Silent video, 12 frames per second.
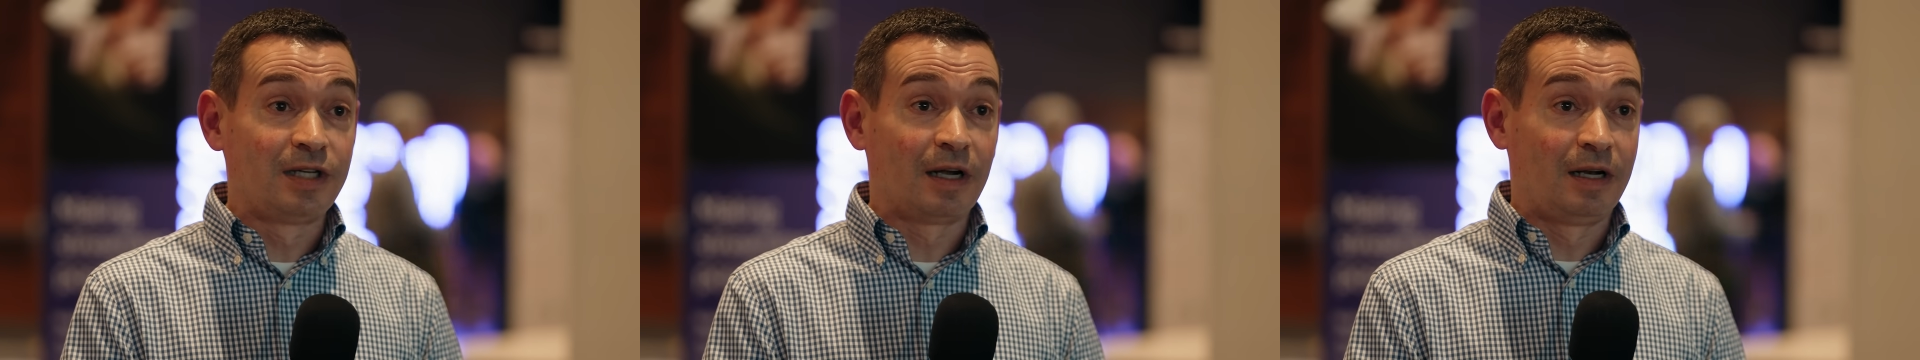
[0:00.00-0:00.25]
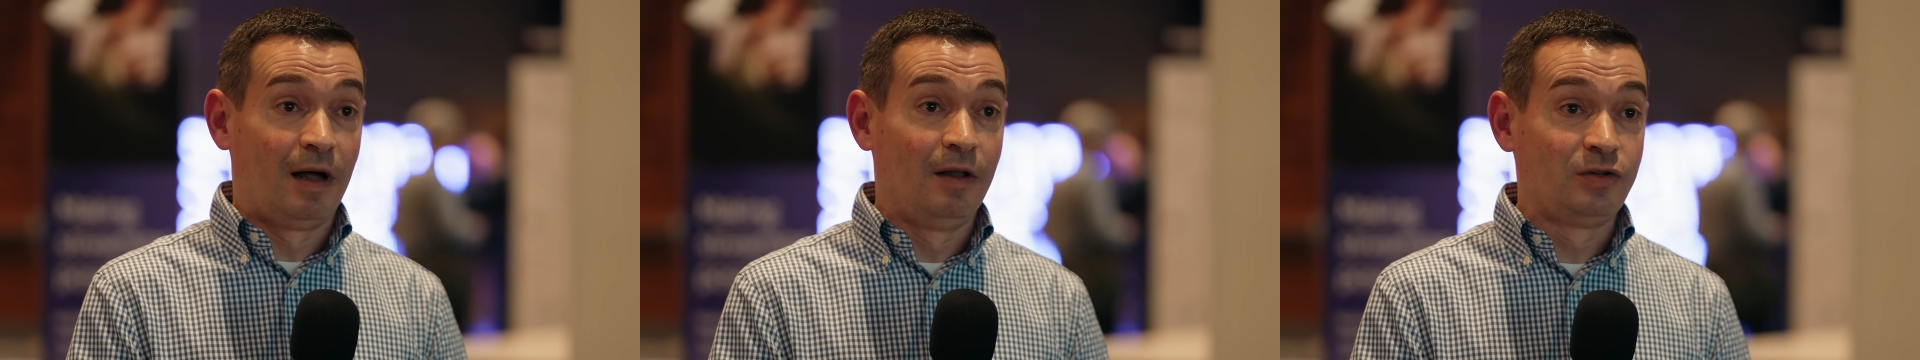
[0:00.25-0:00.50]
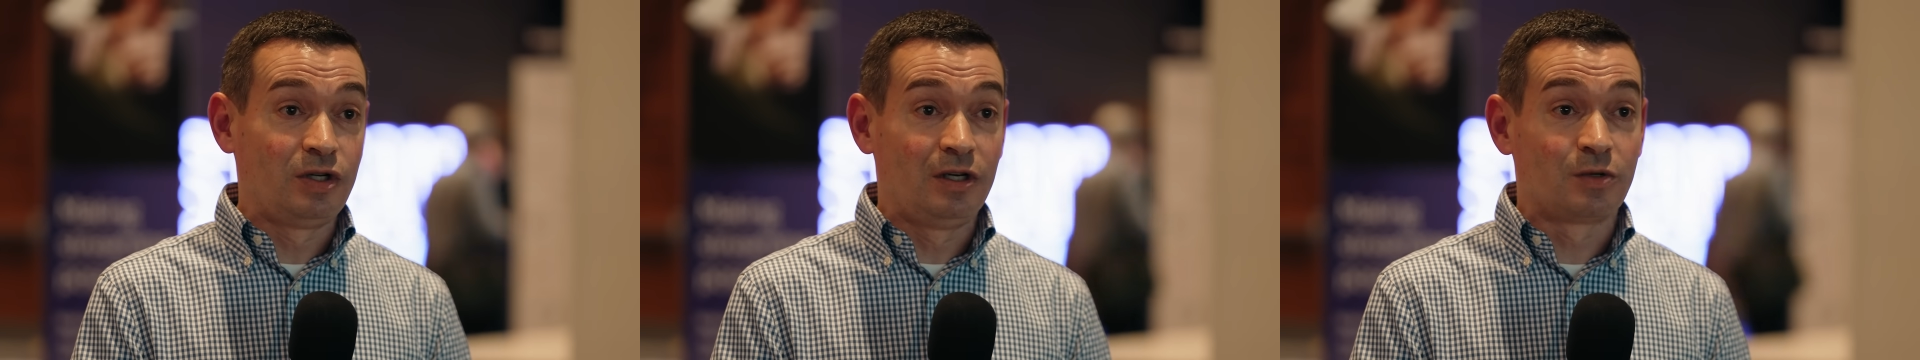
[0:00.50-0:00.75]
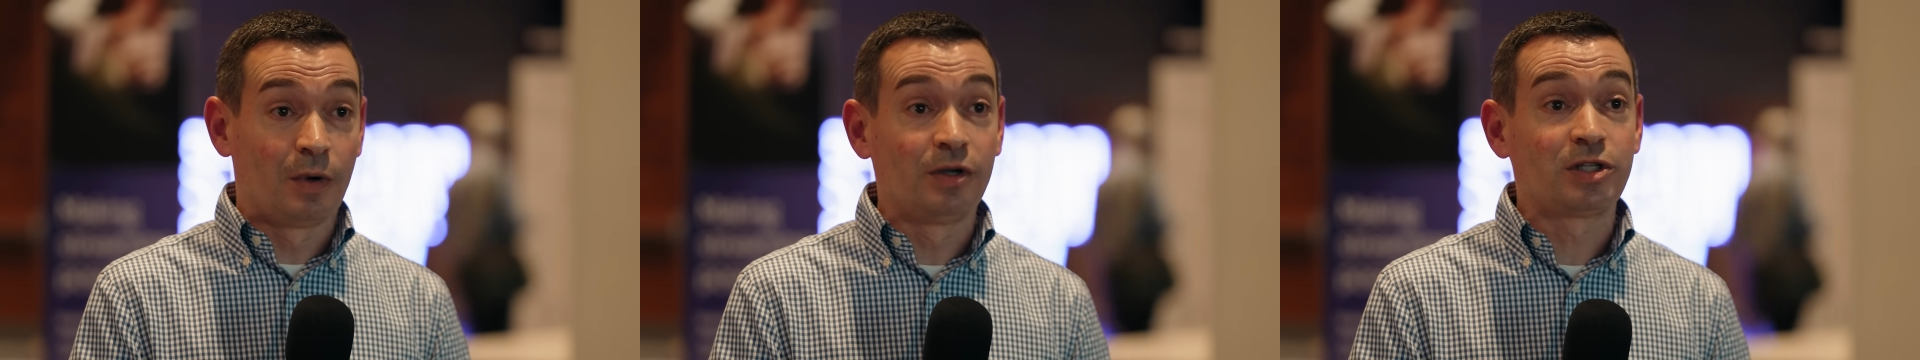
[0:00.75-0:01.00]

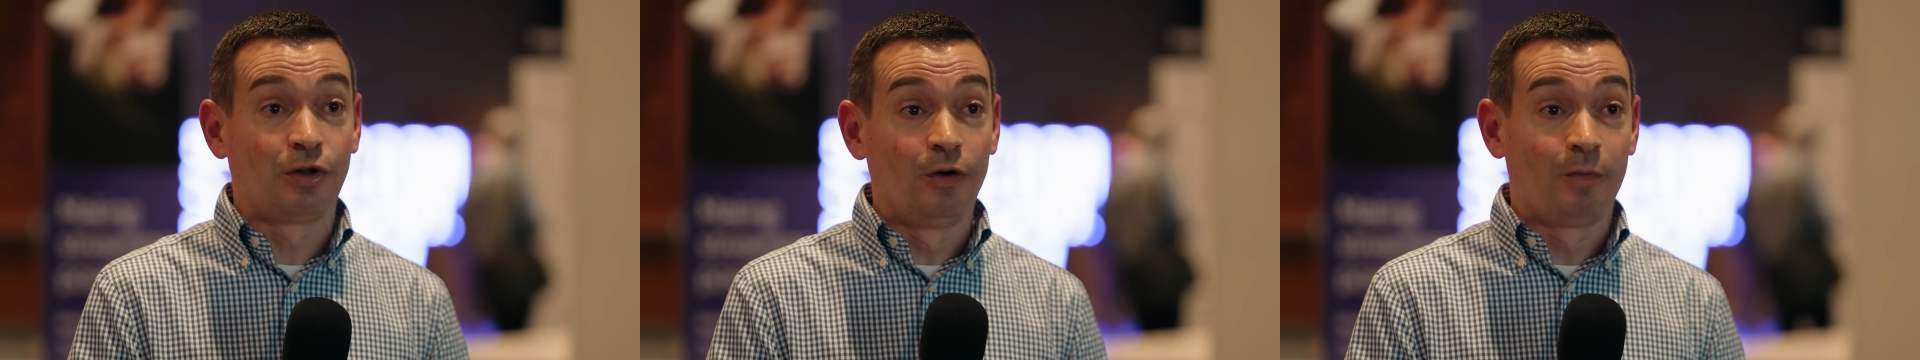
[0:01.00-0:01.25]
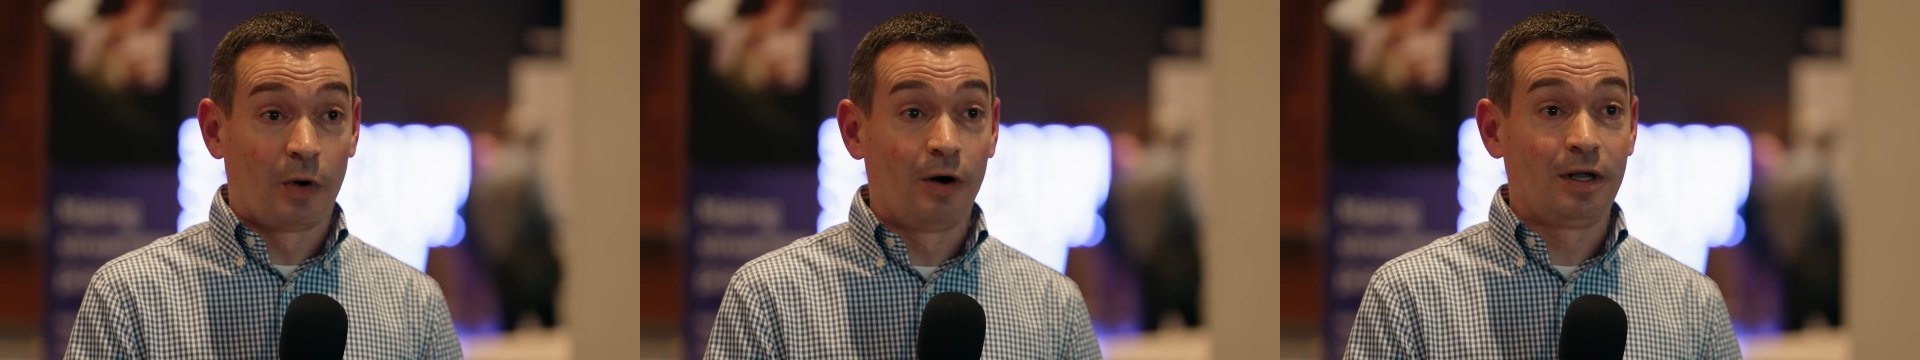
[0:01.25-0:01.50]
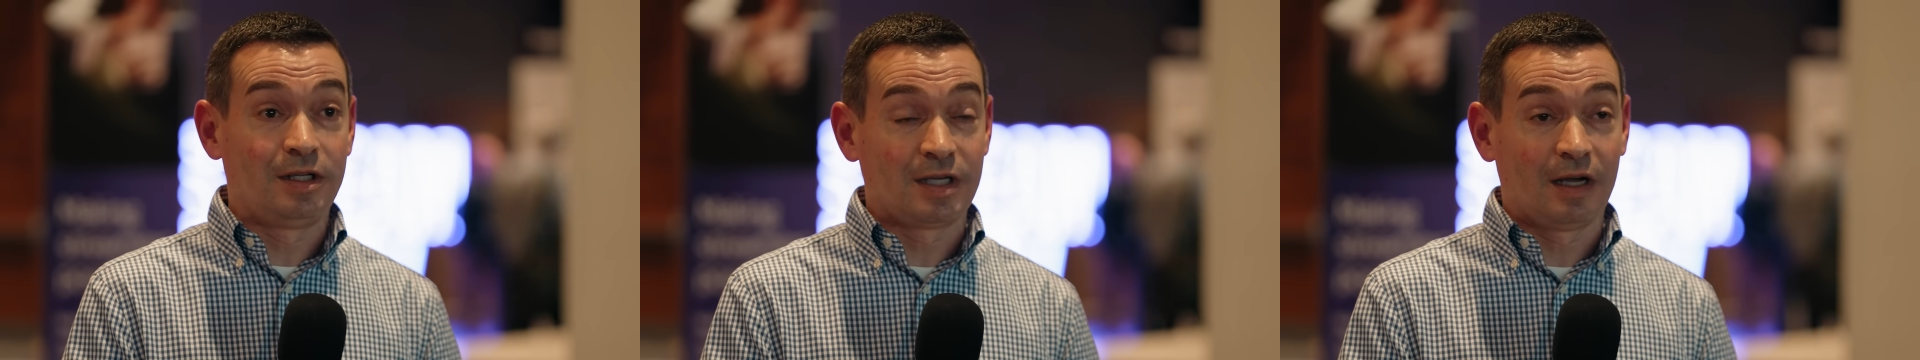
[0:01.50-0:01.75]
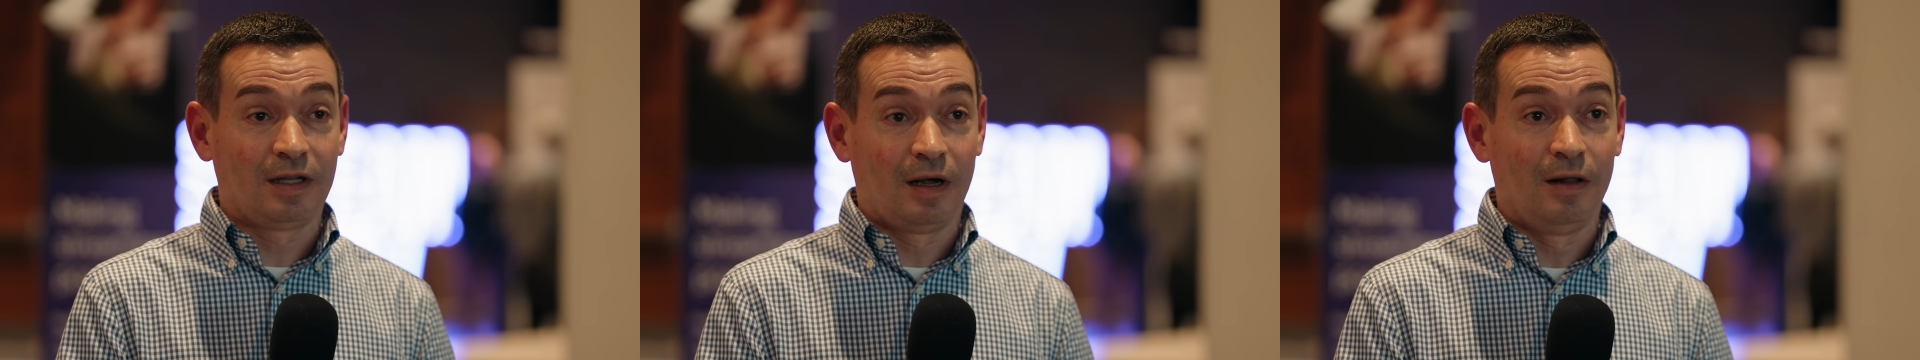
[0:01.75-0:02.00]
technology as well as third-party
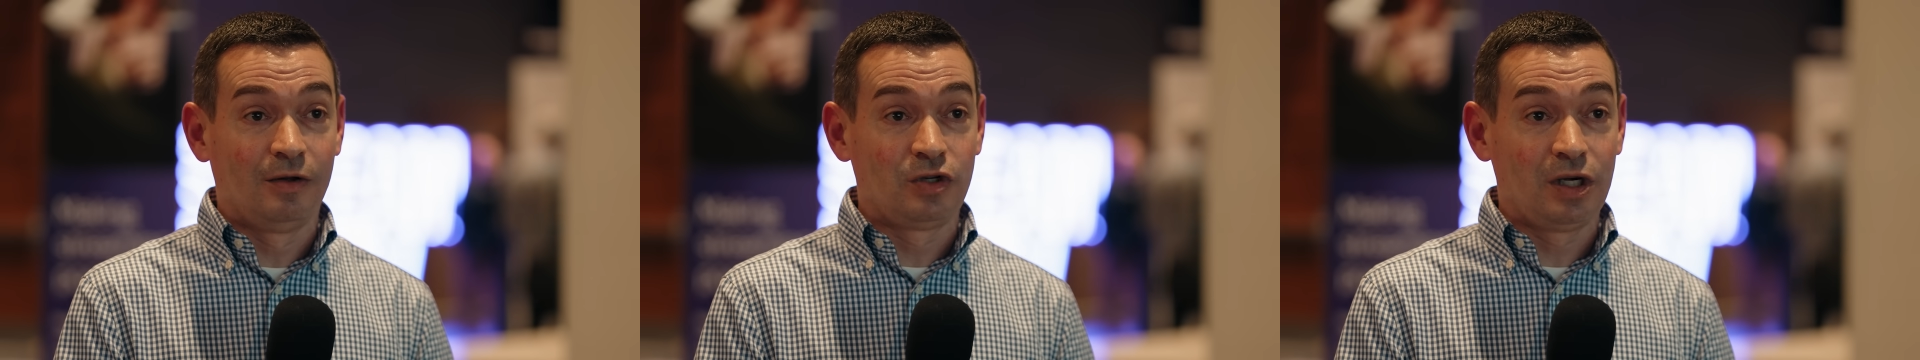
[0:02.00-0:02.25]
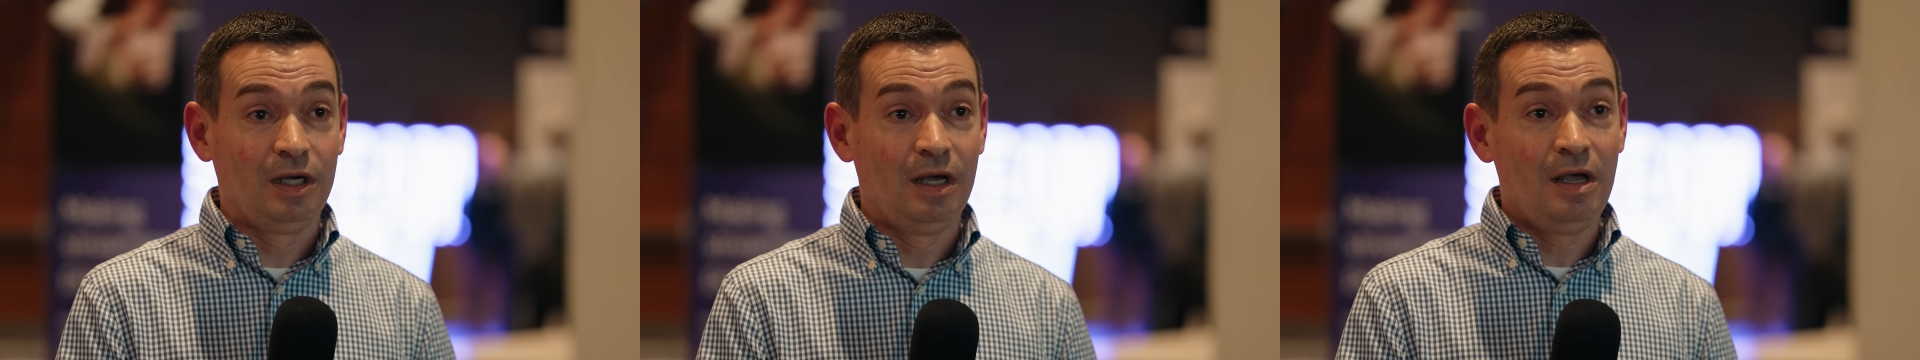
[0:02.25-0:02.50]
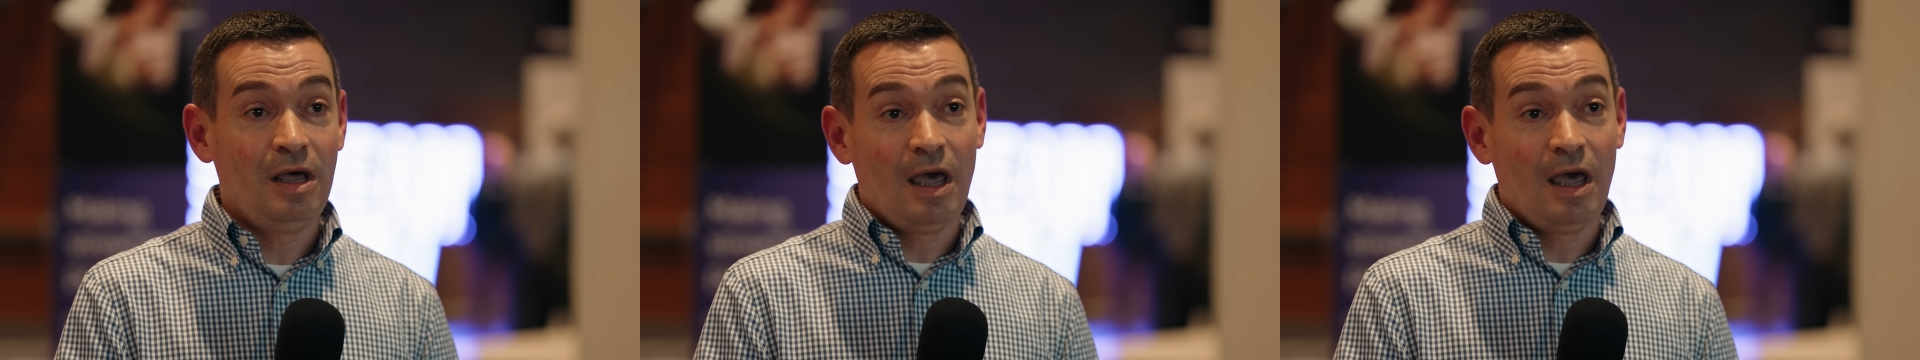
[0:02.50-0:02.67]
technology,